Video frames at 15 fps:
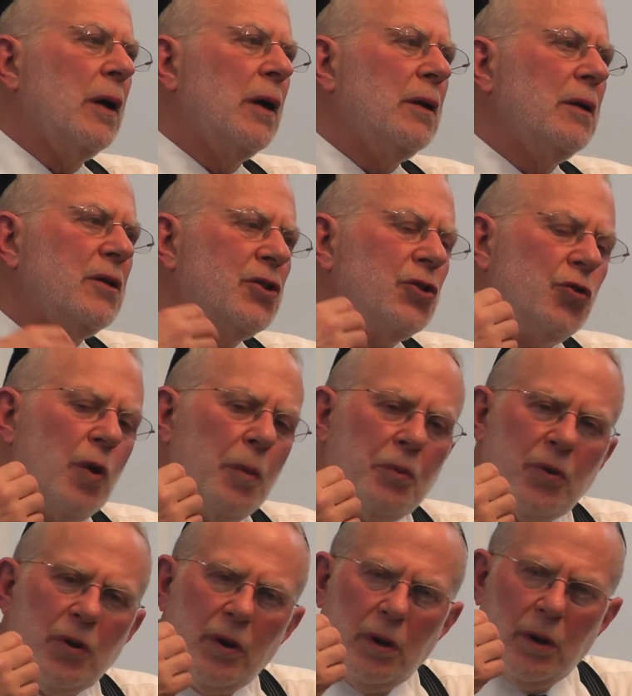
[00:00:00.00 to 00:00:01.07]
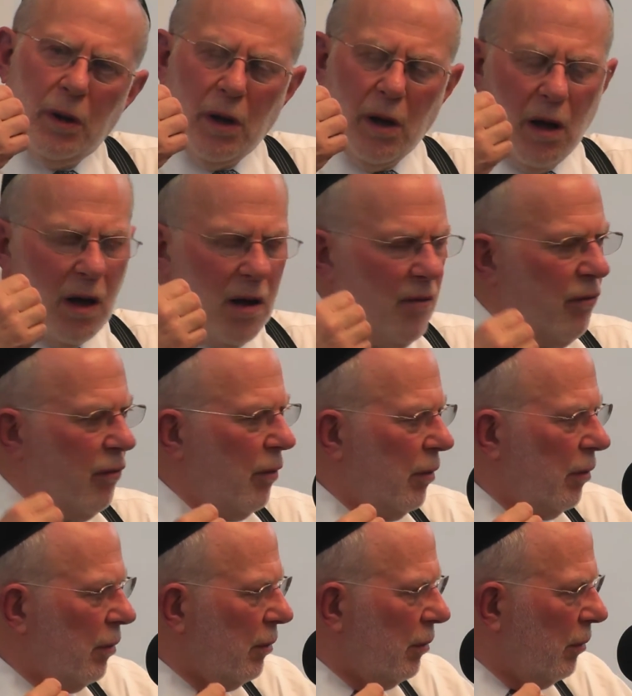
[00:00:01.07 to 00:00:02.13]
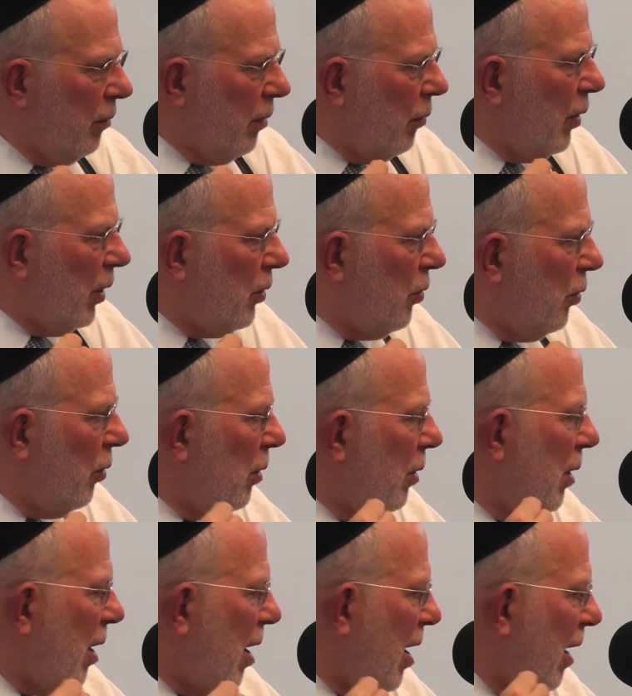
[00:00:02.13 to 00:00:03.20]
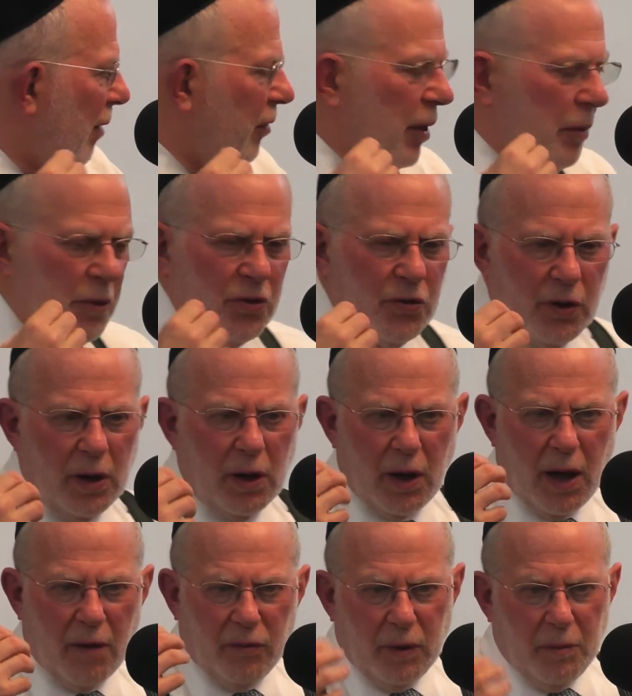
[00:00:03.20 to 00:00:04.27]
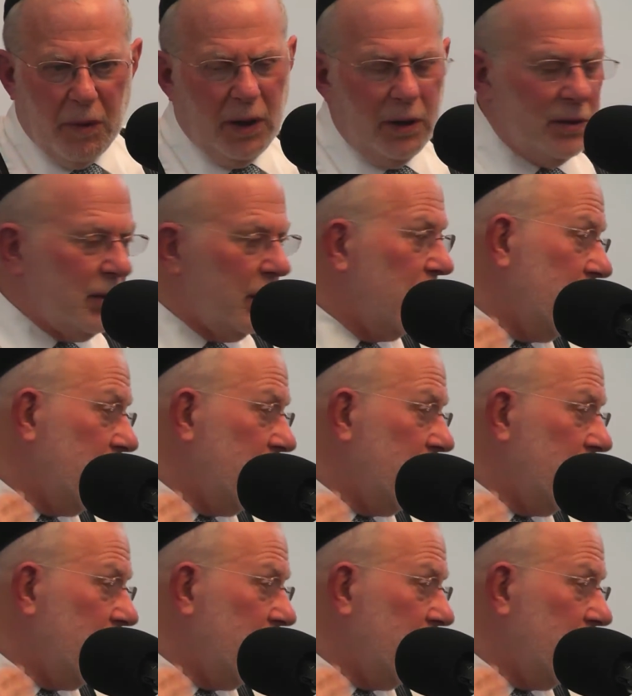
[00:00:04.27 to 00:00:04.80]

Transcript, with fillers: a description of what we call Chevli Mashiach. Chevli means